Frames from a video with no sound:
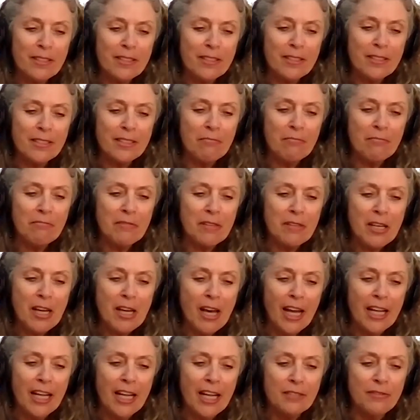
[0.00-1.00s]
some
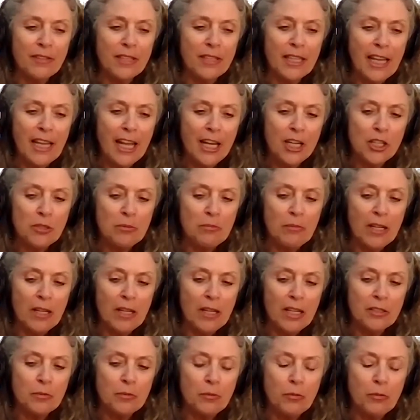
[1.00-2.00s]
kind of
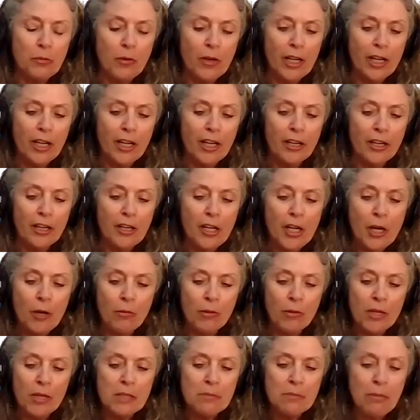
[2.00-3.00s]
engagement where
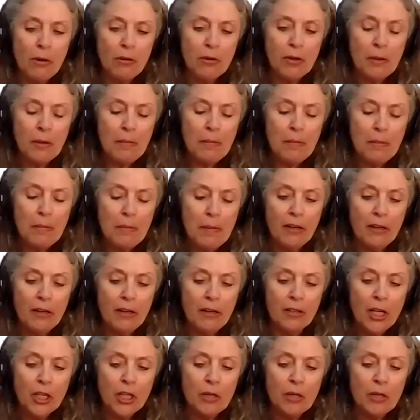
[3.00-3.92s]
we spoke about